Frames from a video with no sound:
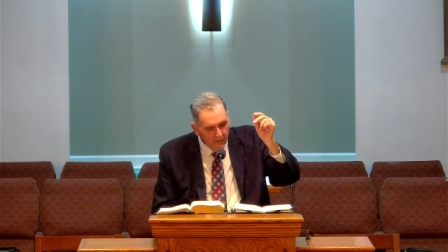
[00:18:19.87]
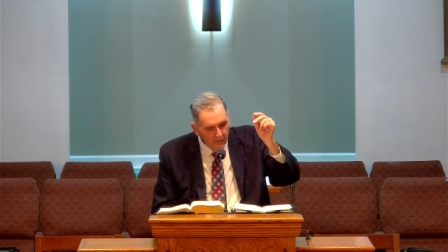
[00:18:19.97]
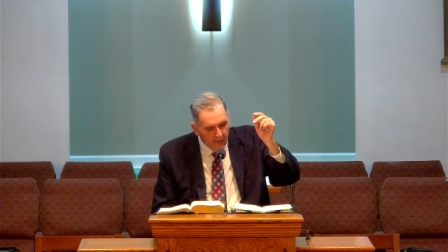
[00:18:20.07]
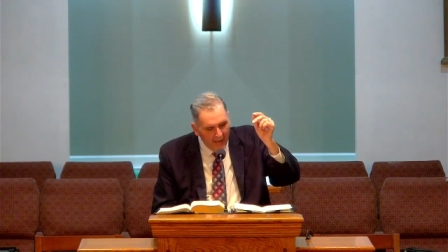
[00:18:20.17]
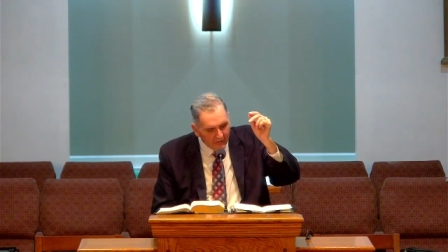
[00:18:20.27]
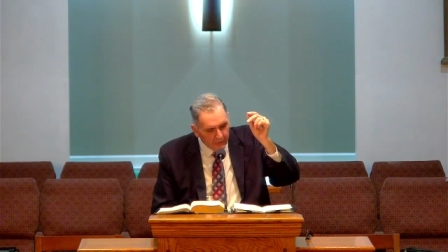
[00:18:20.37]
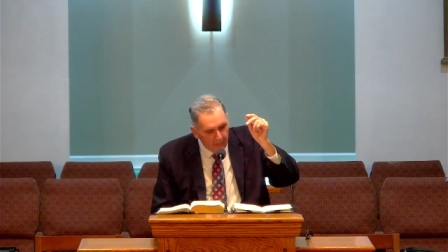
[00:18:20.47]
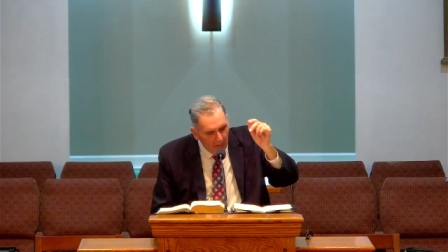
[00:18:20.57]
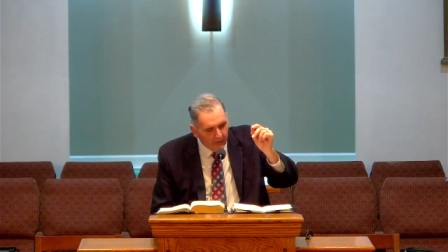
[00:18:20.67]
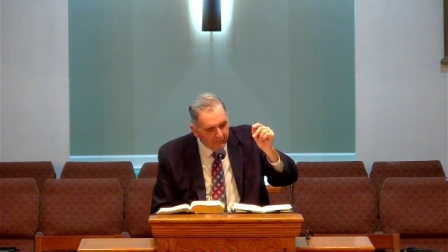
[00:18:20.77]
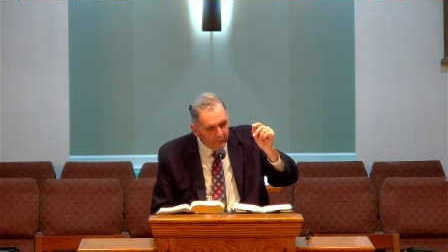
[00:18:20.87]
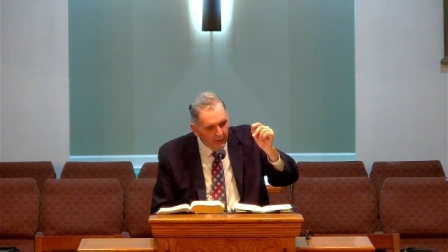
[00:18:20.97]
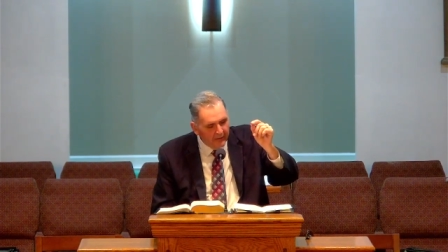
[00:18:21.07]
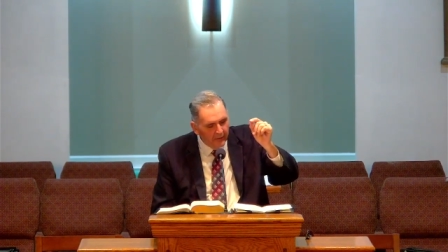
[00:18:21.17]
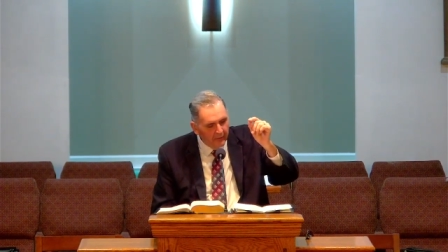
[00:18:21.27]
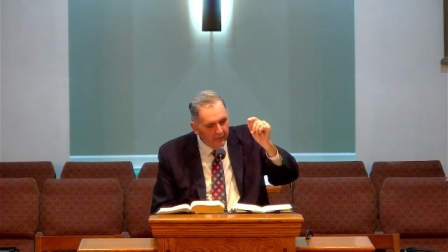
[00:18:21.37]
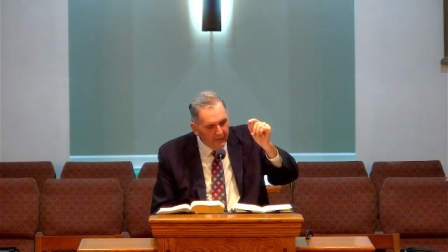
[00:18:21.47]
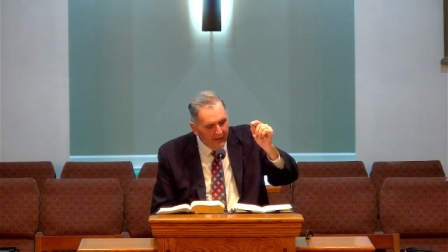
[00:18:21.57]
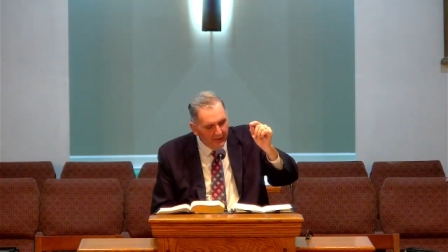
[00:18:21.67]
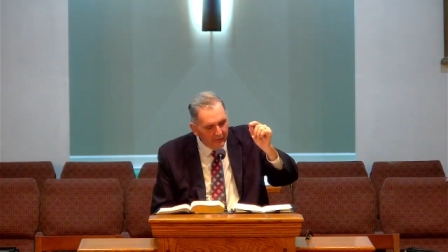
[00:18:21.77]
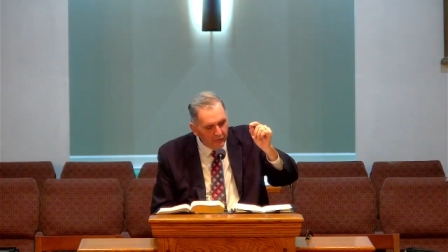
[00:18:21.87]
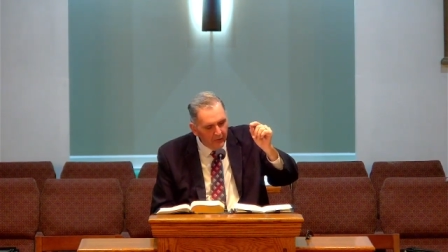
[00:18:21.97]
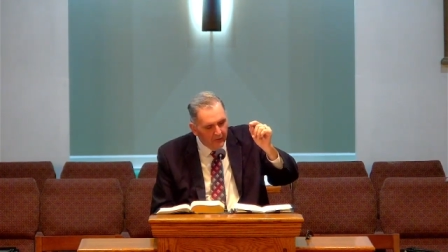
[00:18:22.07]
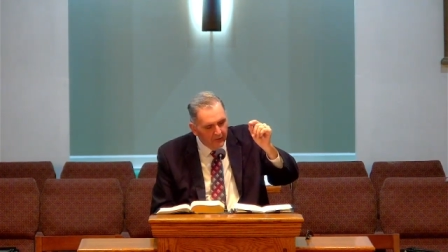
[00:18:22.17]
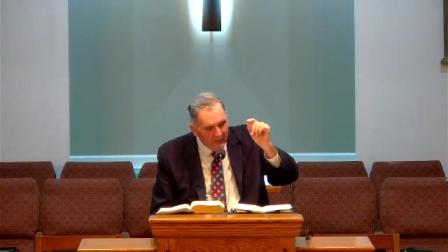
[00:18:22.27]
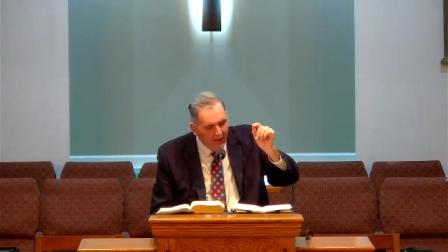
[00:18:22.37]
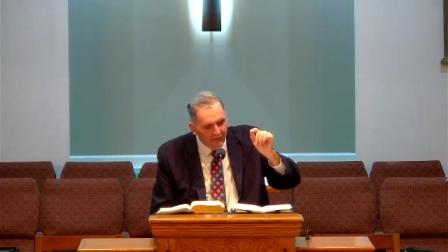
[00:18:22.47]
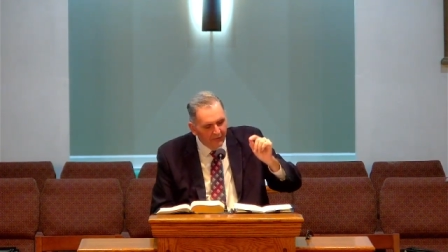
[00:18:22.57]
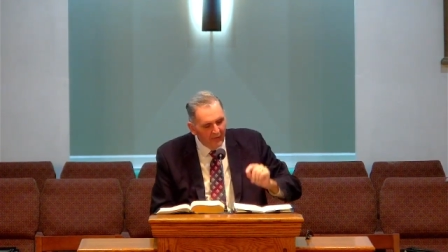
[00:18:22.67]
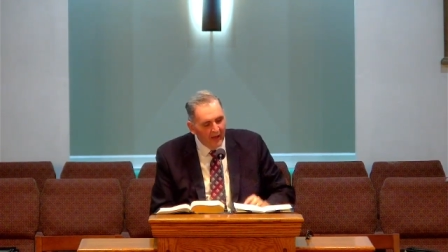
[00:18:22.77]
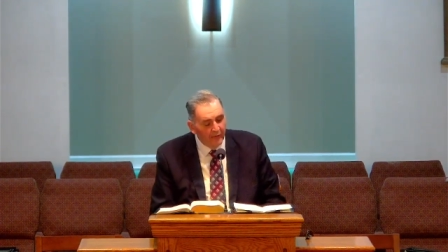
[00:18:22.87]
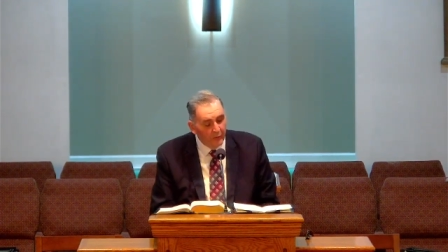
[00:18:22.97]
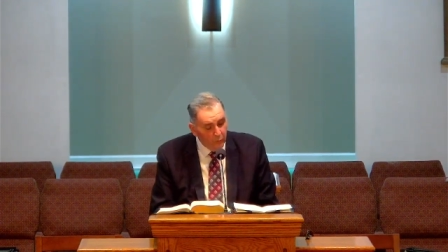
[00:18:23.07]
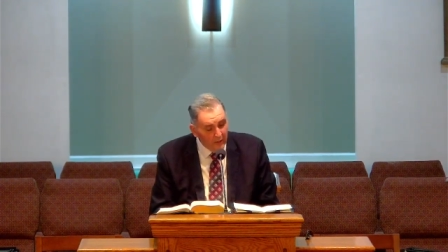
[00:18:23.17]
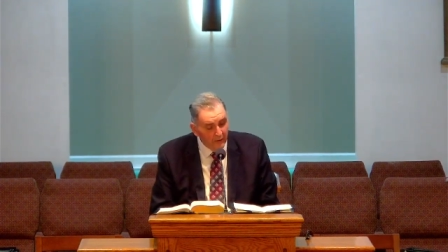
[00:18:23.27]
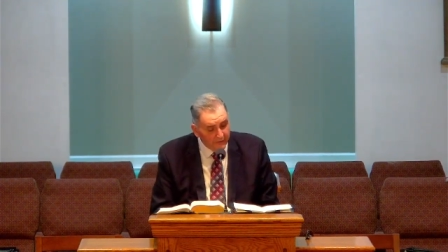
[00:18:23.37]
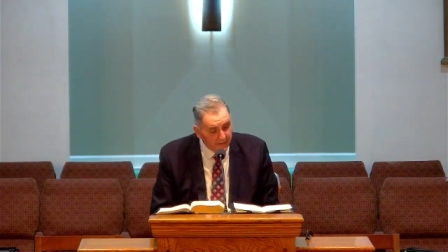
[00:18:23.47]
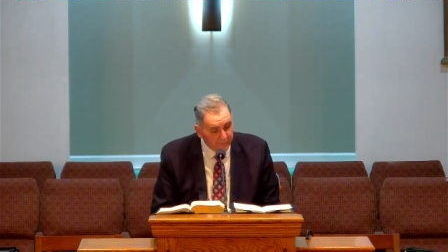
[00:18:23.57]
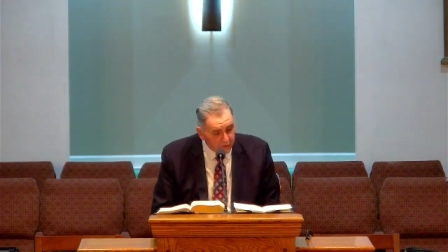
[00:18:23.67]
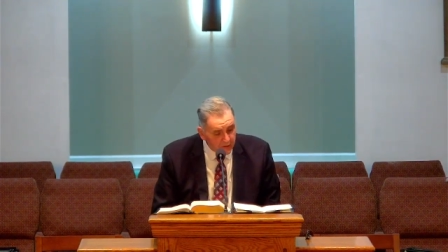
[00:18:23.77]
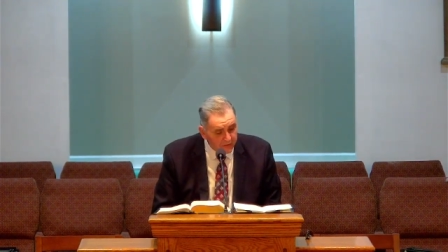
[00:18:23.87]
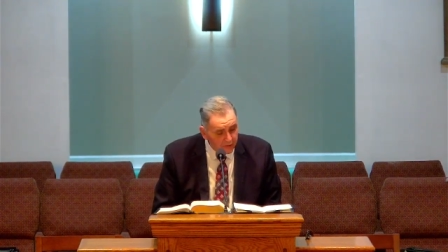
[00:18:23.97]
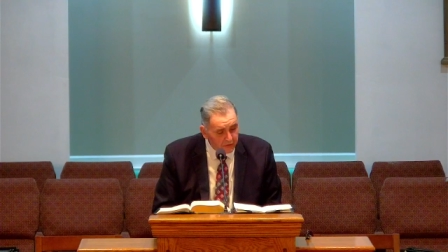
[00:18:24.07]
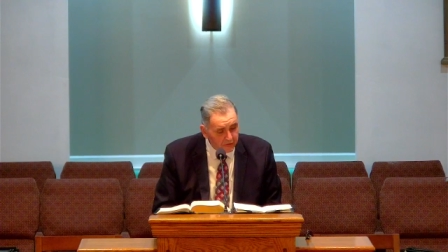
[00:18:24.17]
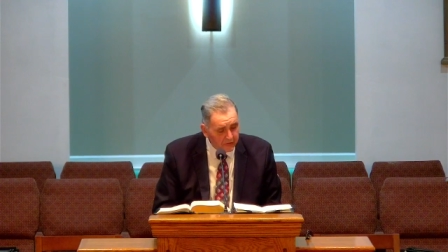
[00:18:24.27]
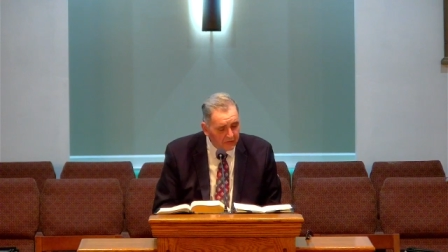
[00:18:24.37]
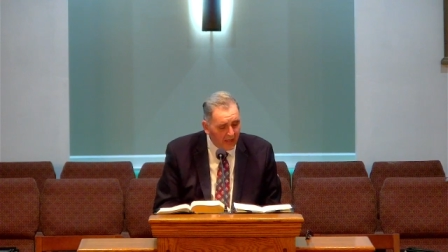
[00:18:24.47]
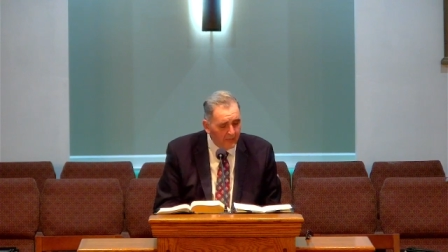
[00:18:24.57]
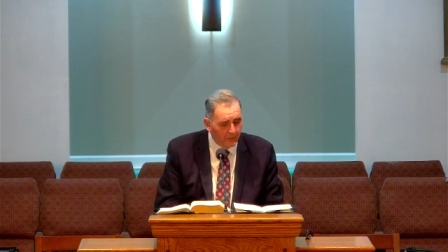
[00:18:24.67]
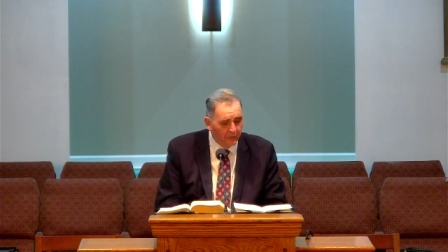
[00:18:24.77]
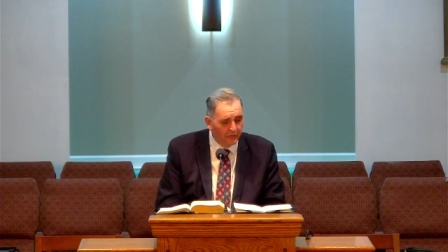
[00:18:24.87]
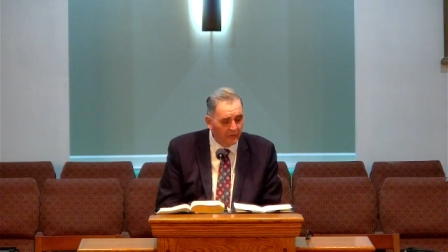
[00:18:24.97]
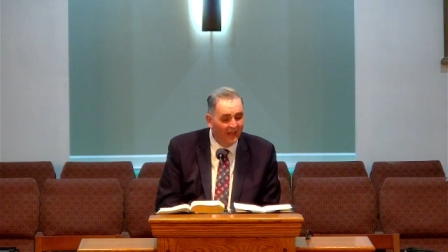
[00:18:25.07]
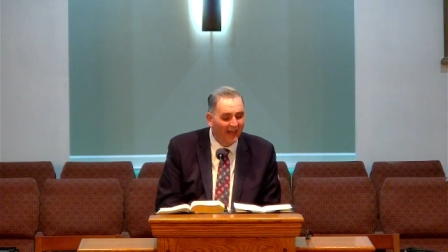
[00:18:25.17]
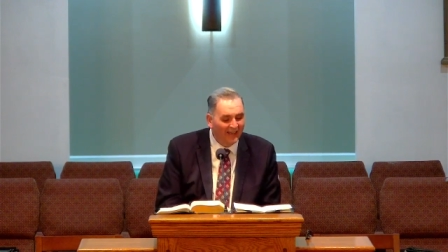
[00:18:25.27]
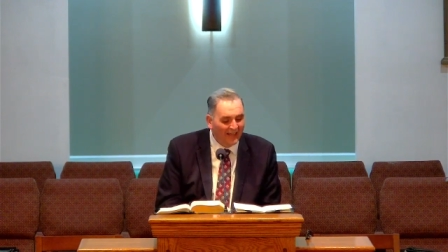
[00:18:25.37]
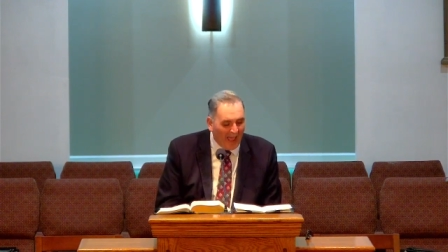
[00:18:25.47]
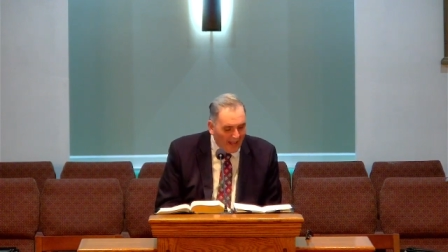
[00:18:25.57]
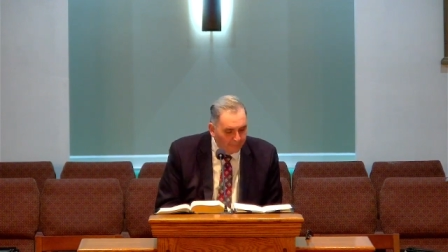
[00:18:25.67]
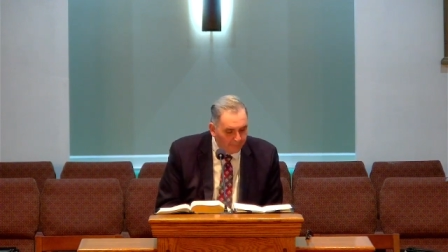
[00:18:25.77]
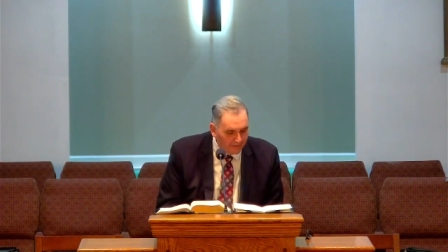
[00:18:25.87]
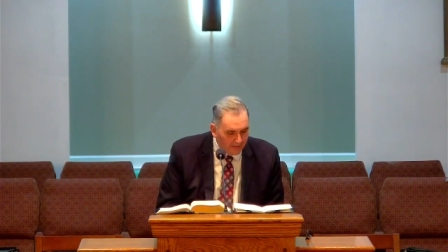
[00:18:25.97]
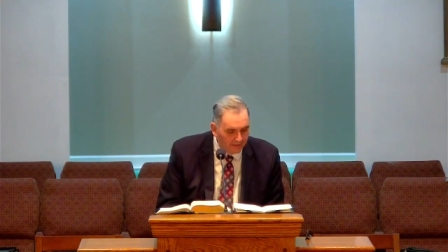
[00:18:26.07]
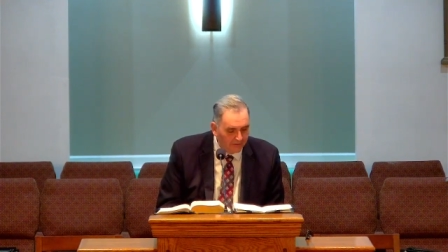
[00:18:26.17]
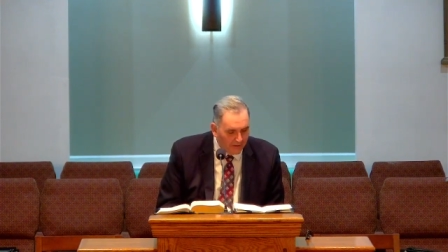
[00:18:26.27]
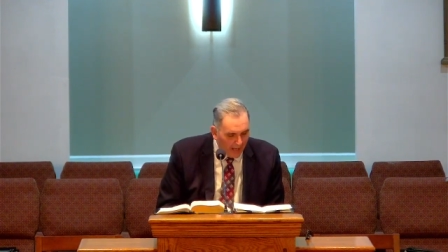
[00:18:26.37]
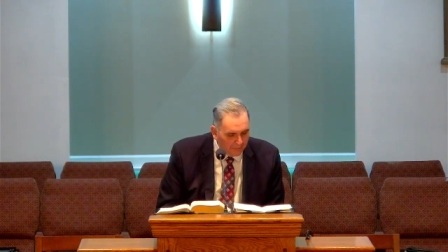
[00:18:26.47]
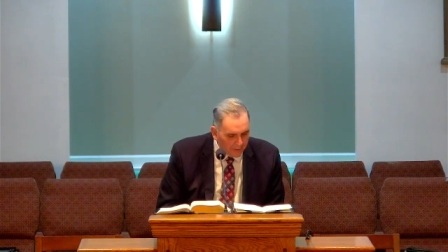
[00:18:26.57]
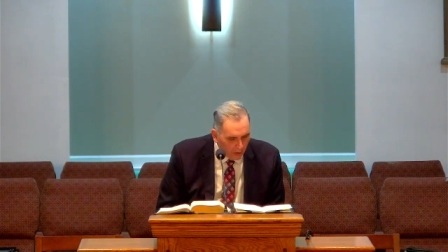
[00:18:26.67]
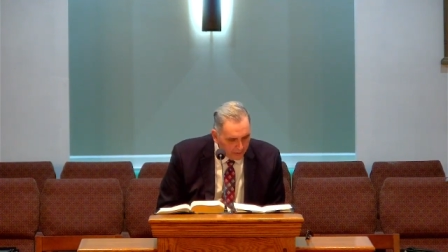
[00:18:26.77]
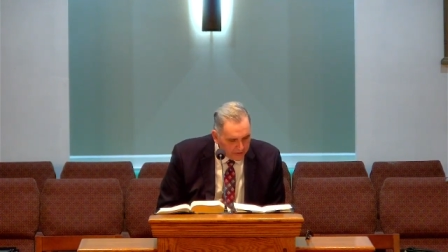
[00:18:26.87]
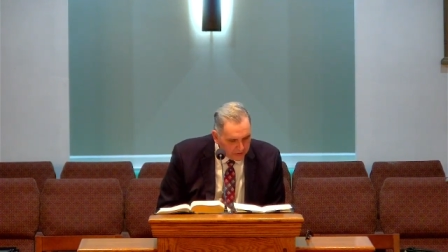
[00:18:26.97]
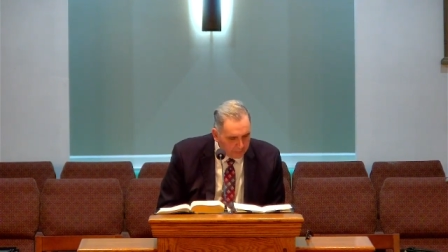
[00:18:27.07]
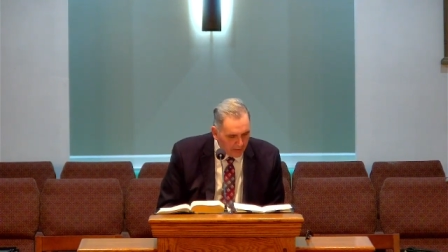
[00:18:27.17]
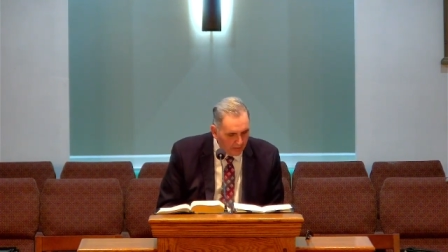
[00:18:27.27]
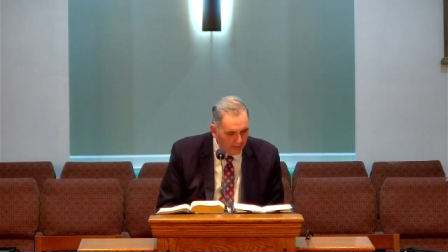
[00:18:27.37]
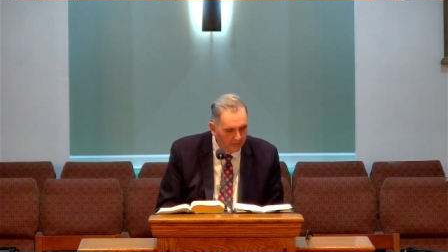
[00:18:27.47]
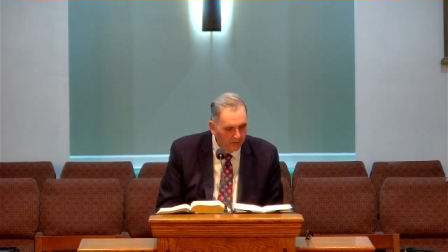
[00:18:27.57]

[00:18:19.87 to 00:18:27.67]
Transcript: as part of greater things, God the Father will give Jesus' disciples an advocate, God the Holy Spirit